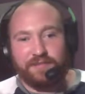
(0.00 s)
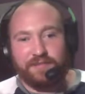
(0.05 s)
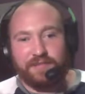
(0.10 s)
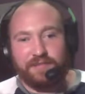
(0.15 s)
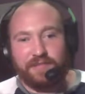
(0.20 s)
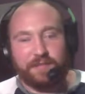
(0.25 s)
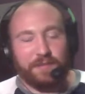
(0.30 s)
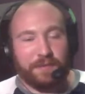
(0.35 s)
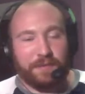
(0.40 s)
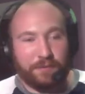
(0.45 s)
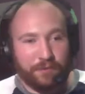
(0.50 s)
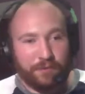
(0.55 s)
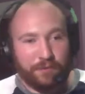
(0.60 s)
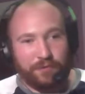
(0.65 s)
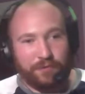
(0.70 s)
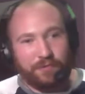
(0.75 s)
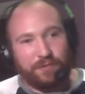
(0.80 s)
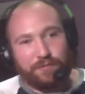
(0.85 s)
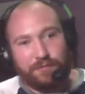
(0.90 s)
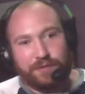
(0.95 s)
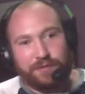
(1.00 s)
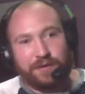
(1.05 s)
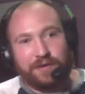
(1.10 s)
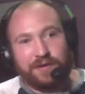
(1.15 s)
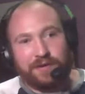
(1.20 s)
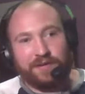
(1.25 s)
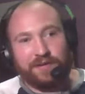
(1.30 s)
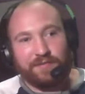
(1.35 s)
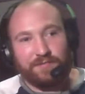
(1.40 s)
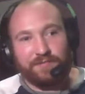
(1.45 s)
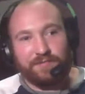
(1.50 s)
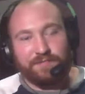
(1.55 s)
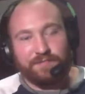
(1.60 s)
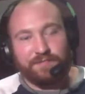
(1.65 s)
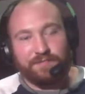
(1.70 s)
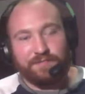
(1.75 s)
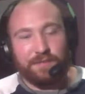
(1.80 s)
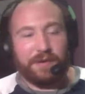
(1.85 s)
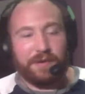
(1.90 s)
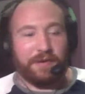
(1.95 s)
The people who could be here.
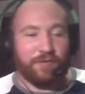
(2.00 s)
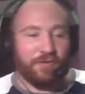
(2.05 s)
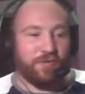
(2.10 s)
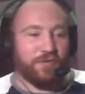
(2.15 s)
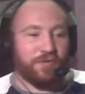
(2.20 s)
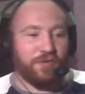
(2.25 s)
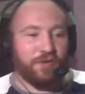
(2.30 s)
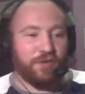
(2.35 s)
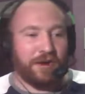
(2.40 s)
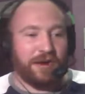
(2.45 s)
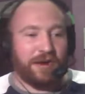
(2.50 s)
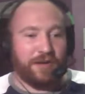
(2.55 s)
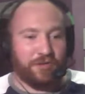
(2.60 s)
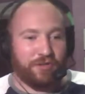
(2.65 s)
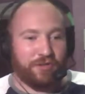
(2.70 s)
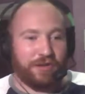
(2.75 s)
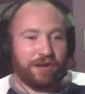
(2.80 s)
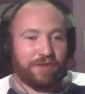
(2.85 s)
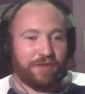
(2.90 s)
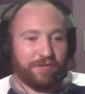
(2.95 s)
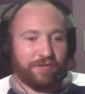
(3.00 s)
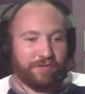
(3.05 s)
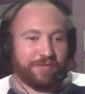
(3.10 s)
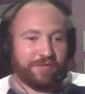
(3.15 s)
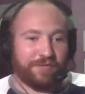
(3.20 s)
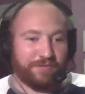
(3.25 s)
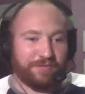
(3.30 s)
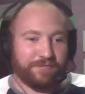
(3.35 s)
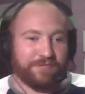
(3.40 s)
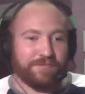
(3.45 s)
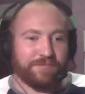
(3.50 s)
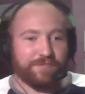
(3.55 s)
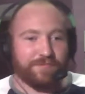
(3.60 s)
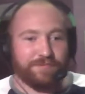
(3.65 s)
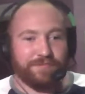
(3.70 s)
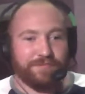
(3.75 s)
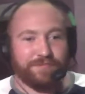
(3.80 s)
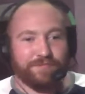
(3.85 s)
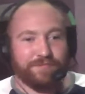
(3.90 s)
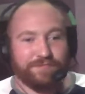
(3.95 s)
I mean, Josh, Harrison,
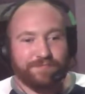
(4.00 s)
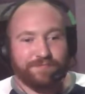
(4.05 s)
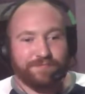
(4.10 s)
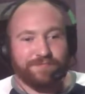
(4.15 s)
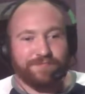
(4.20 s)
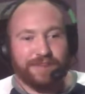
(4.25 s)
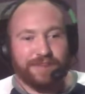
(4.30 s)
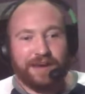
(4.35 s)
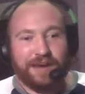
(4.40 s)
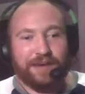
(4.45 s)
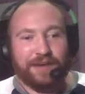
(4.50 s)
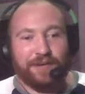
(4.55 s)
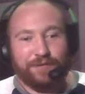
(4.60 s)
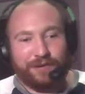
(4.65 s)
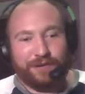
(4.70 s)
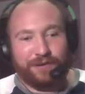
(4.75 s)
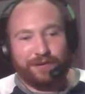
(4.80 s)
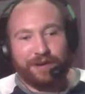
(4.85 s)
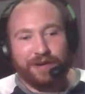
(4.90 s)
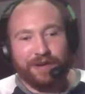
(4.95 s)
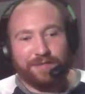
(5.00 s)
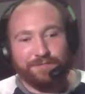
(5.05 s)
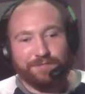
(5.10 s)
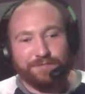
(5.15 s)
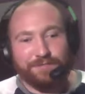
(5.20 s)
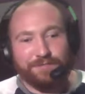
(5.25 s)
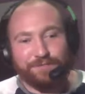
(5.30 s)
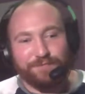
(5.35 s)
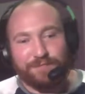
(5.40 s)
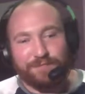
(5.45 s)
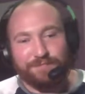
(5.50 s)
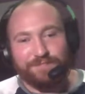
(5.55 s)
I don't know where you're at, but